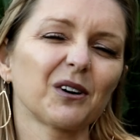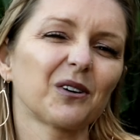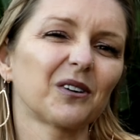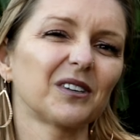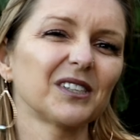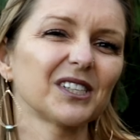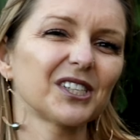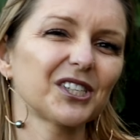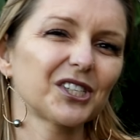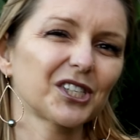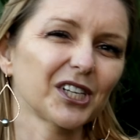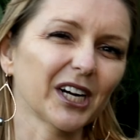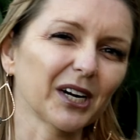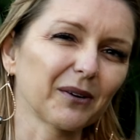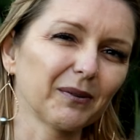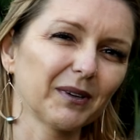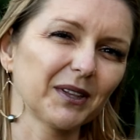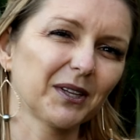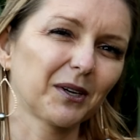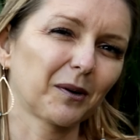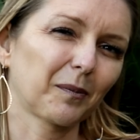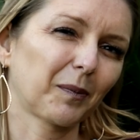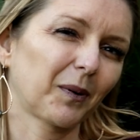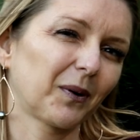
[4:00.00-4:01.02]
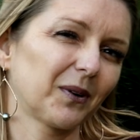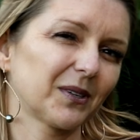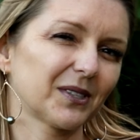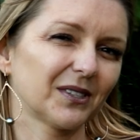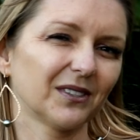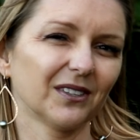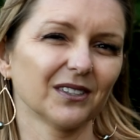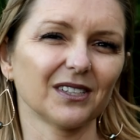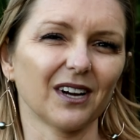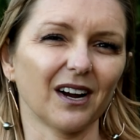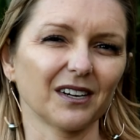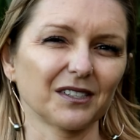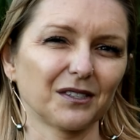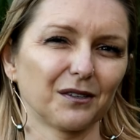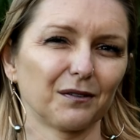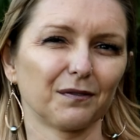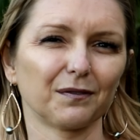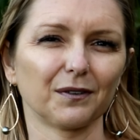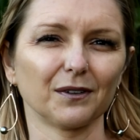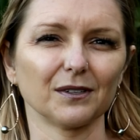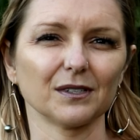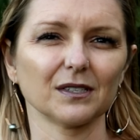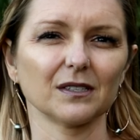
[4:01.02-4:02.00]
course, check with your personal doctor
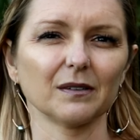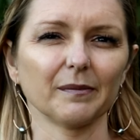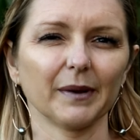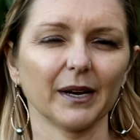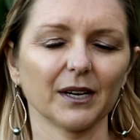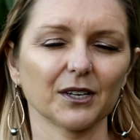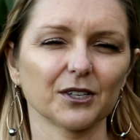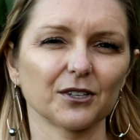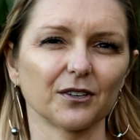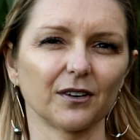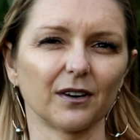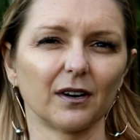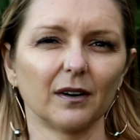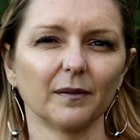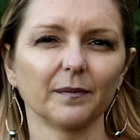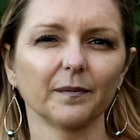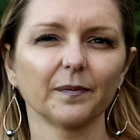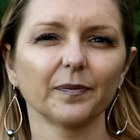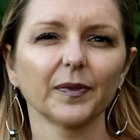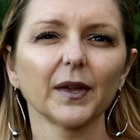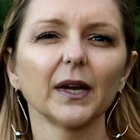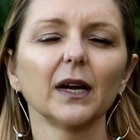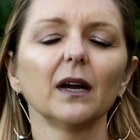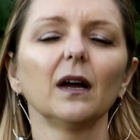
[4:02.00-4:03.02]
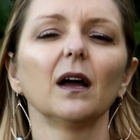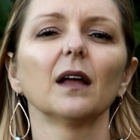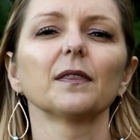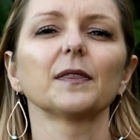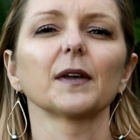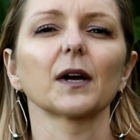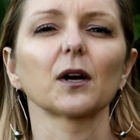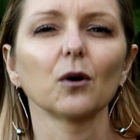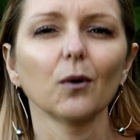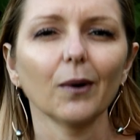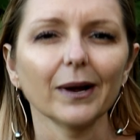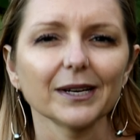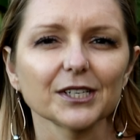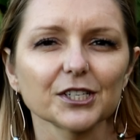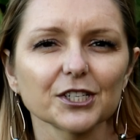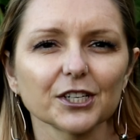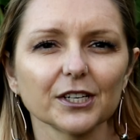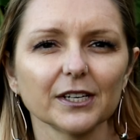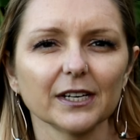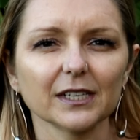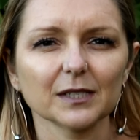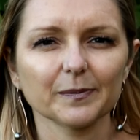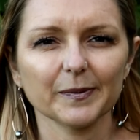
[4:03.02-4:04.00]
first to make sure. The
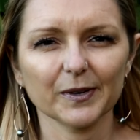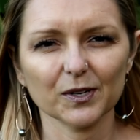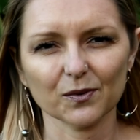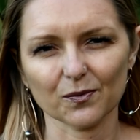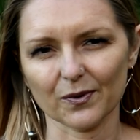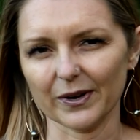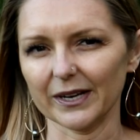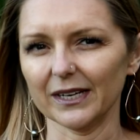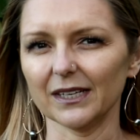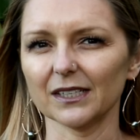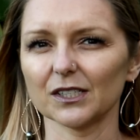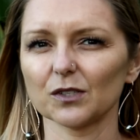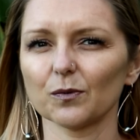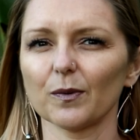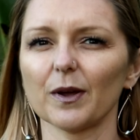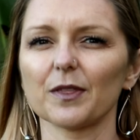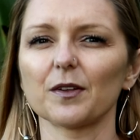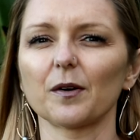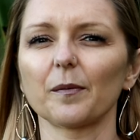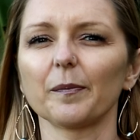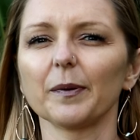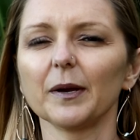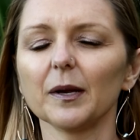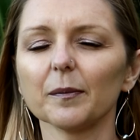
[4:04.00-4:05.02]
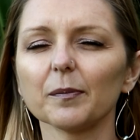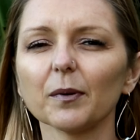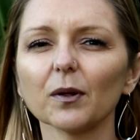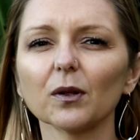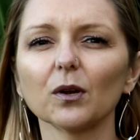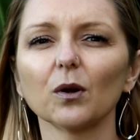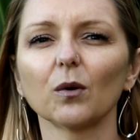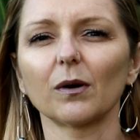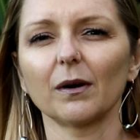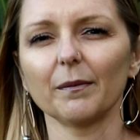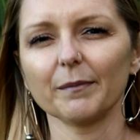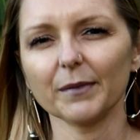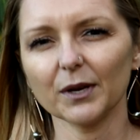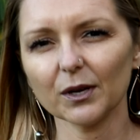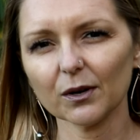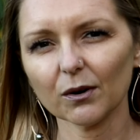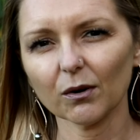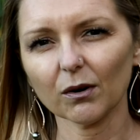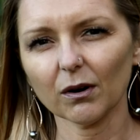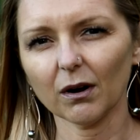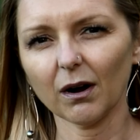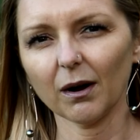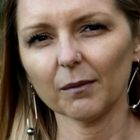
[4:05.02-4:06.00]
question has been raised whether people who are
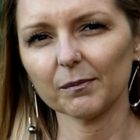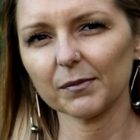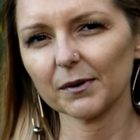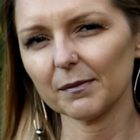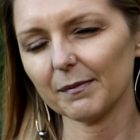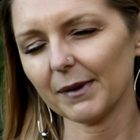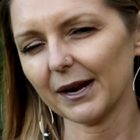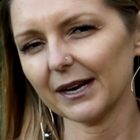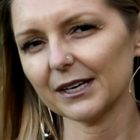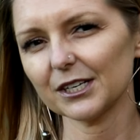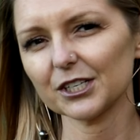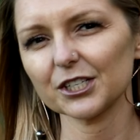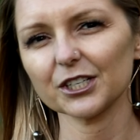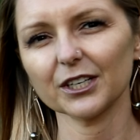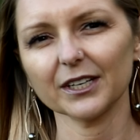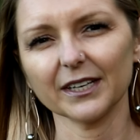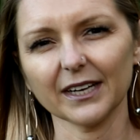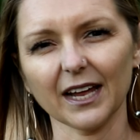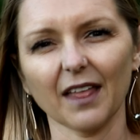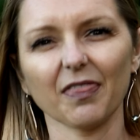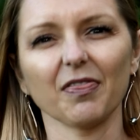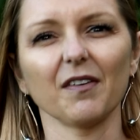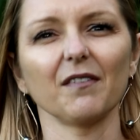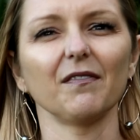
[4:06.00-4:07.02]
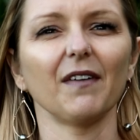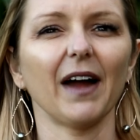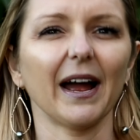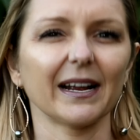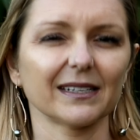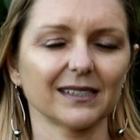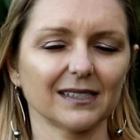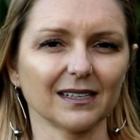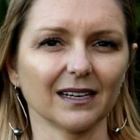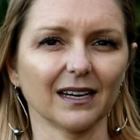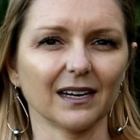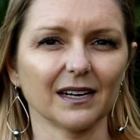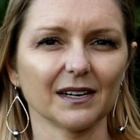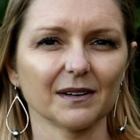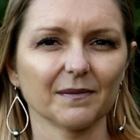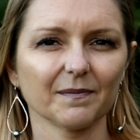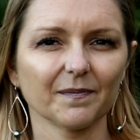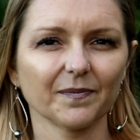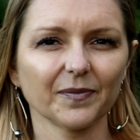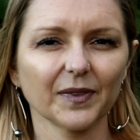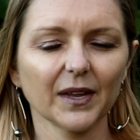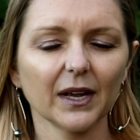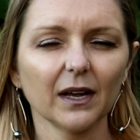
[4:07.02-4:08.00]
immunocompromised should get the vaccine
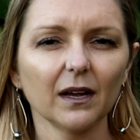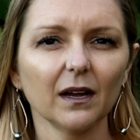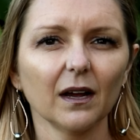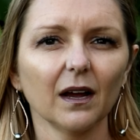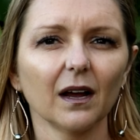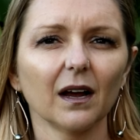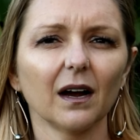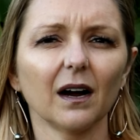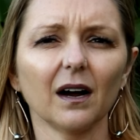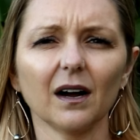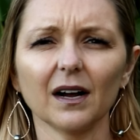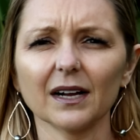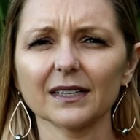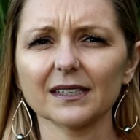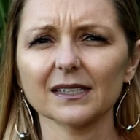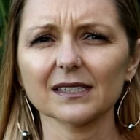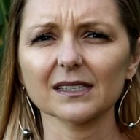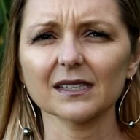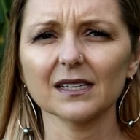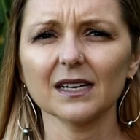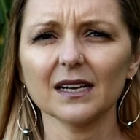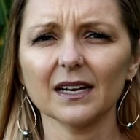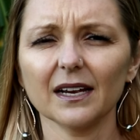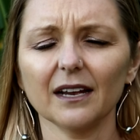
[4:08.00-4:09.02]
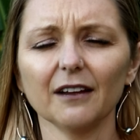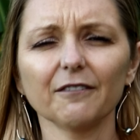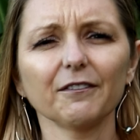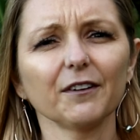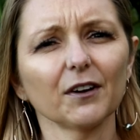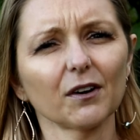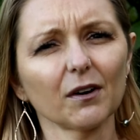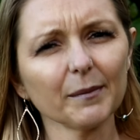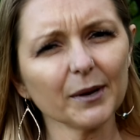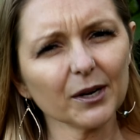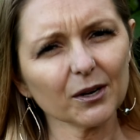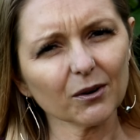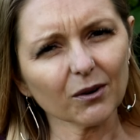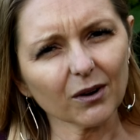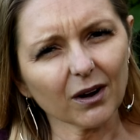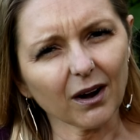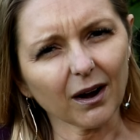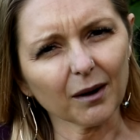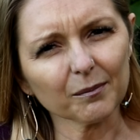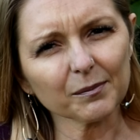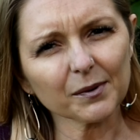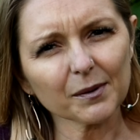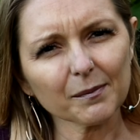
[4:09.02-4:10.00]
honestly, if you're
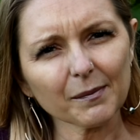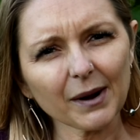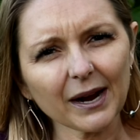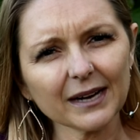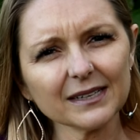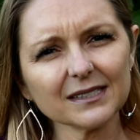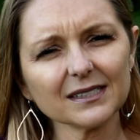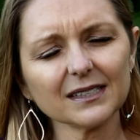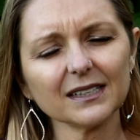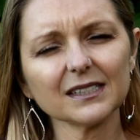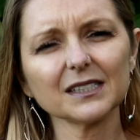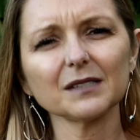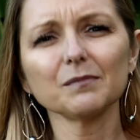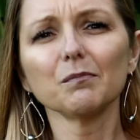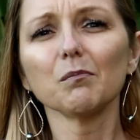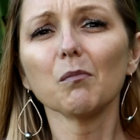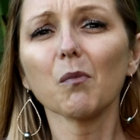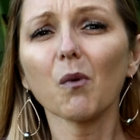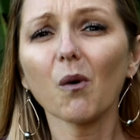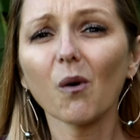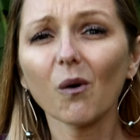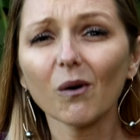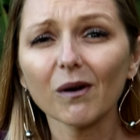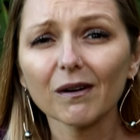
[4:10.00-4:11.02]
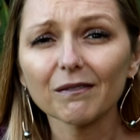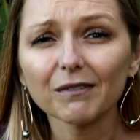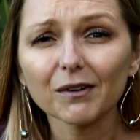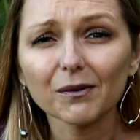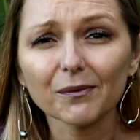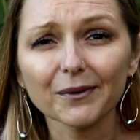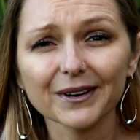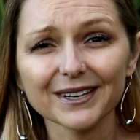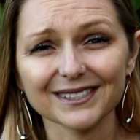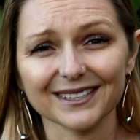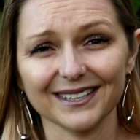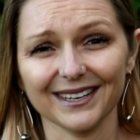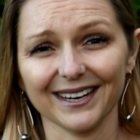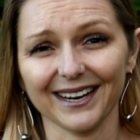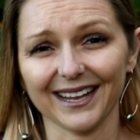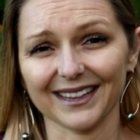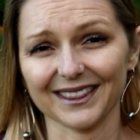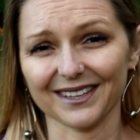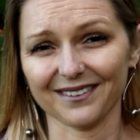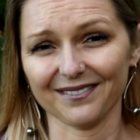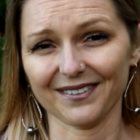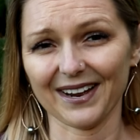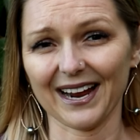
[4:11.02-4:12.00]
immunocompromised, it's more of a reason to
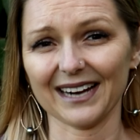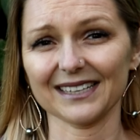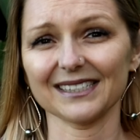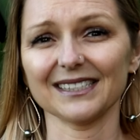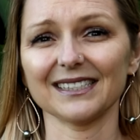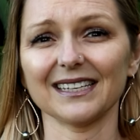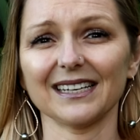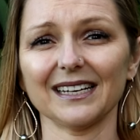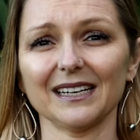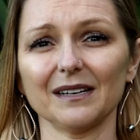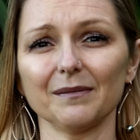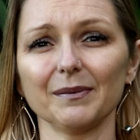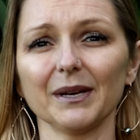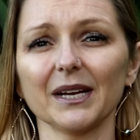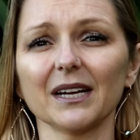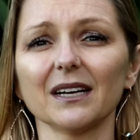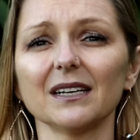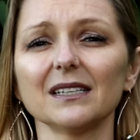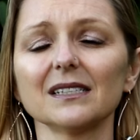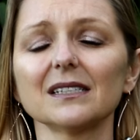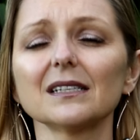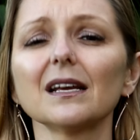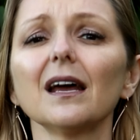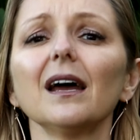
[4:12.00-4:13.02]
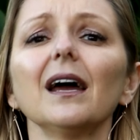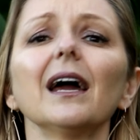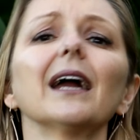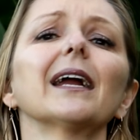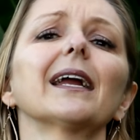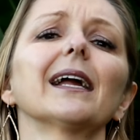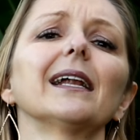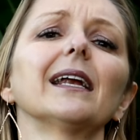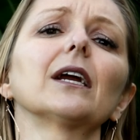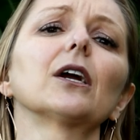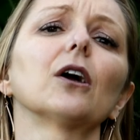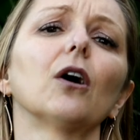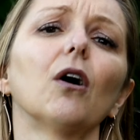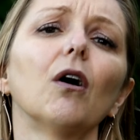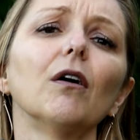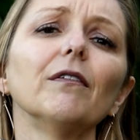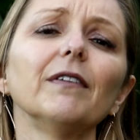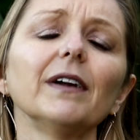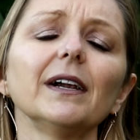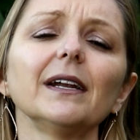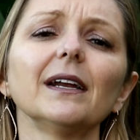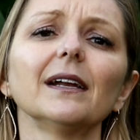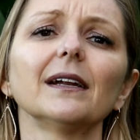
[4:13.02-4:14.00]
get the vaccine because getting
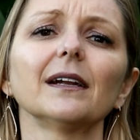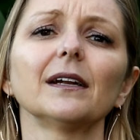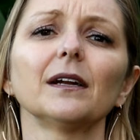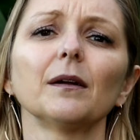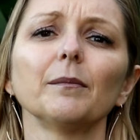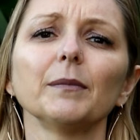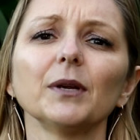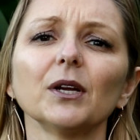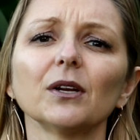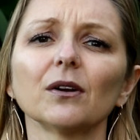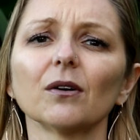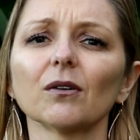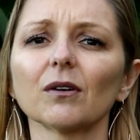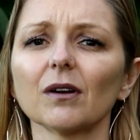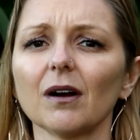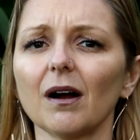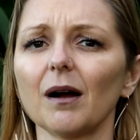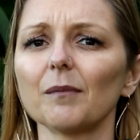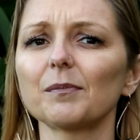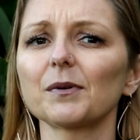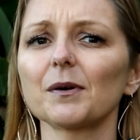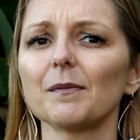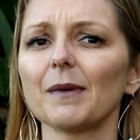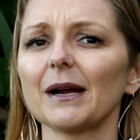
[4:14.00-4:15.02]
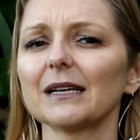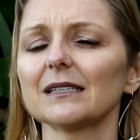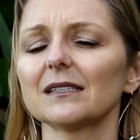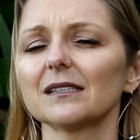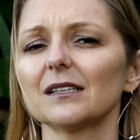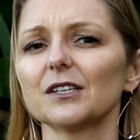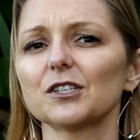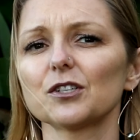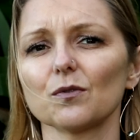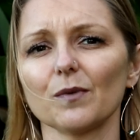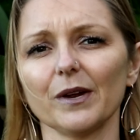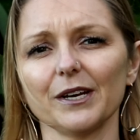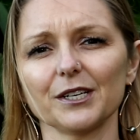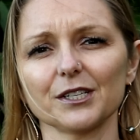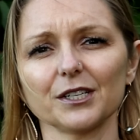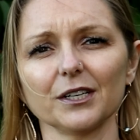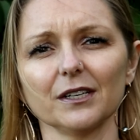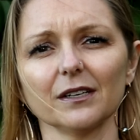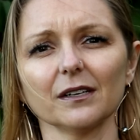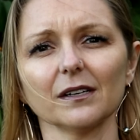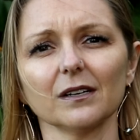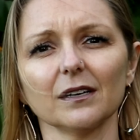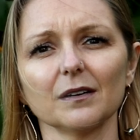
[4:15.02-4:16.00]
COVID in an immunocompromised
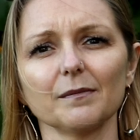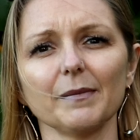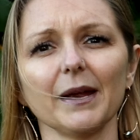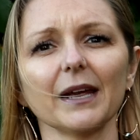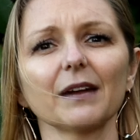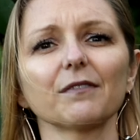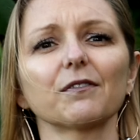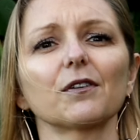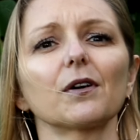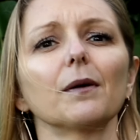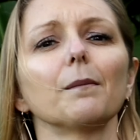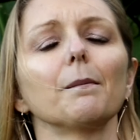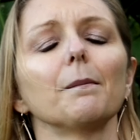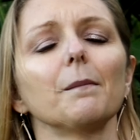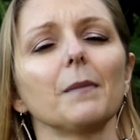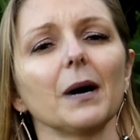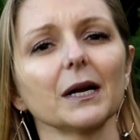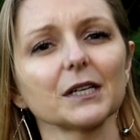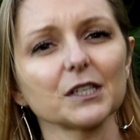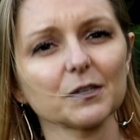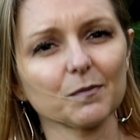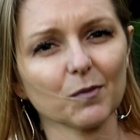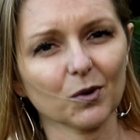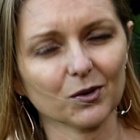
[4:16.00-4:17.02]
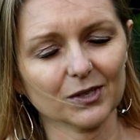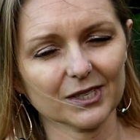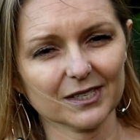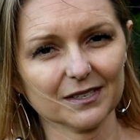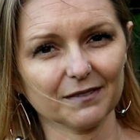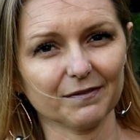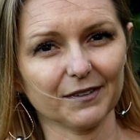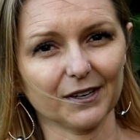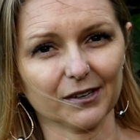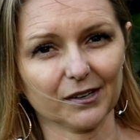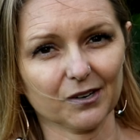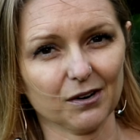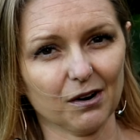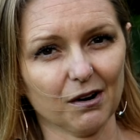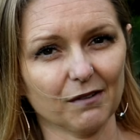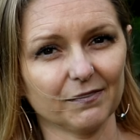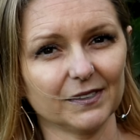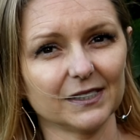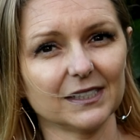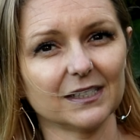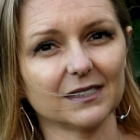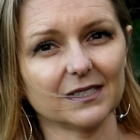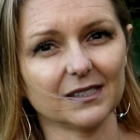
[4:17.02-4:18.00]
situation could make for a much more severe
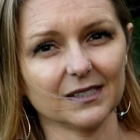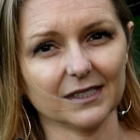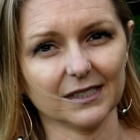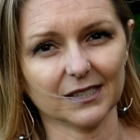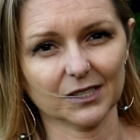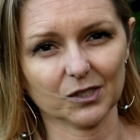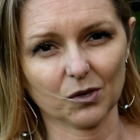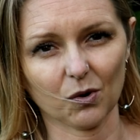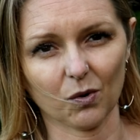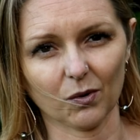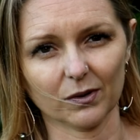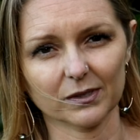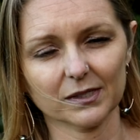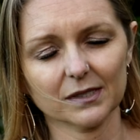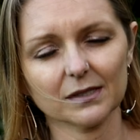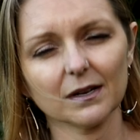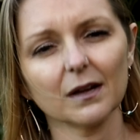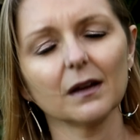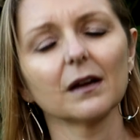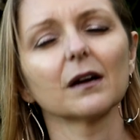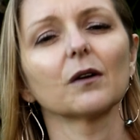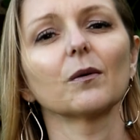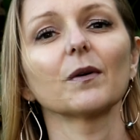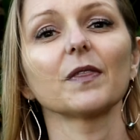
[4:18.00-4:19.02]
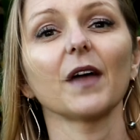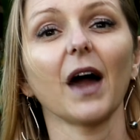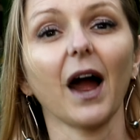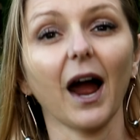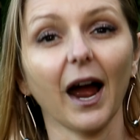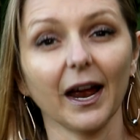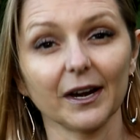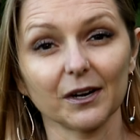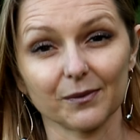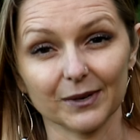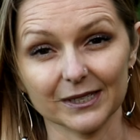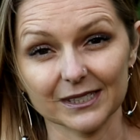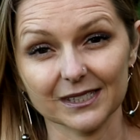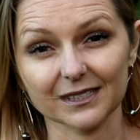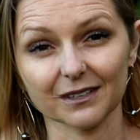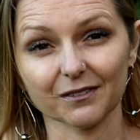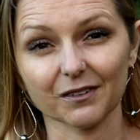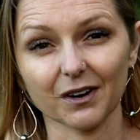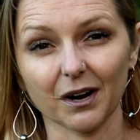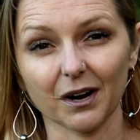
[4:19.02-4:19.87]
COVID disease course with a higher risk of